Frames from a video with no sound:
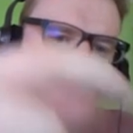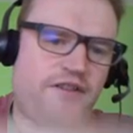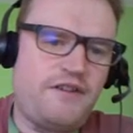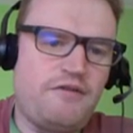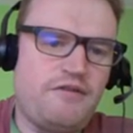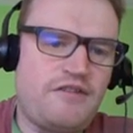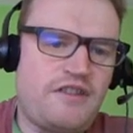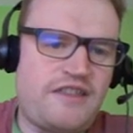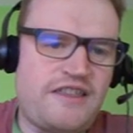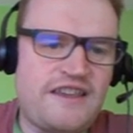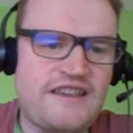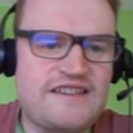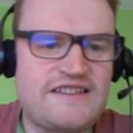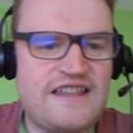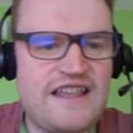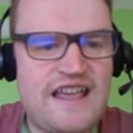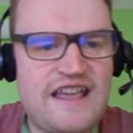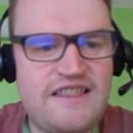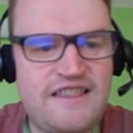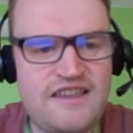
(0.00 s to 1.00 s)
a few other things
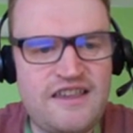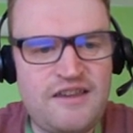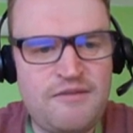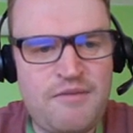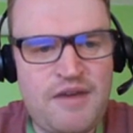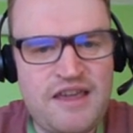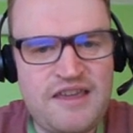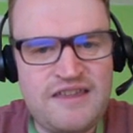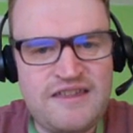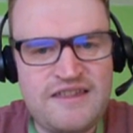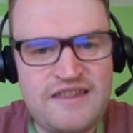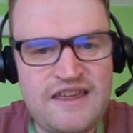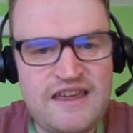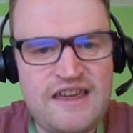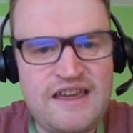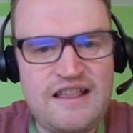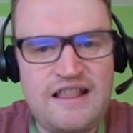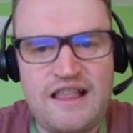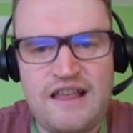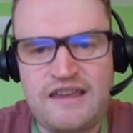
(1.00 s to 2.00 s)
there that you may
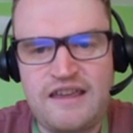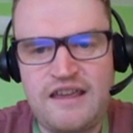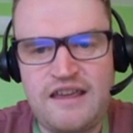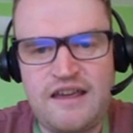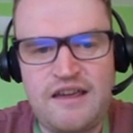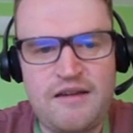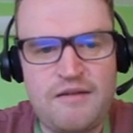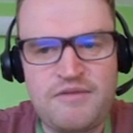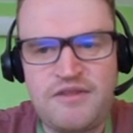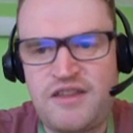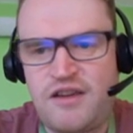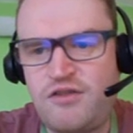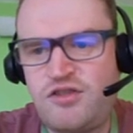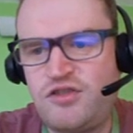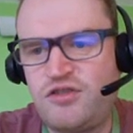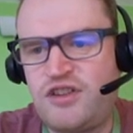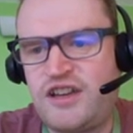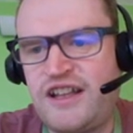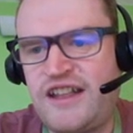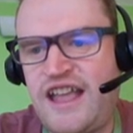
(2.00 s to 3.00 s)
see, like
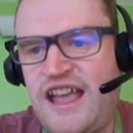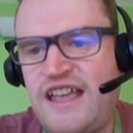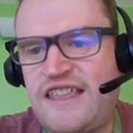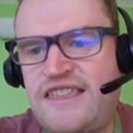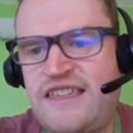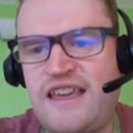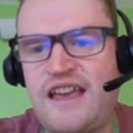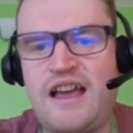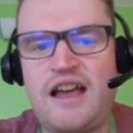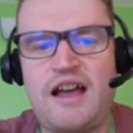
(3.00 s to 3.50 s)
Social Connect.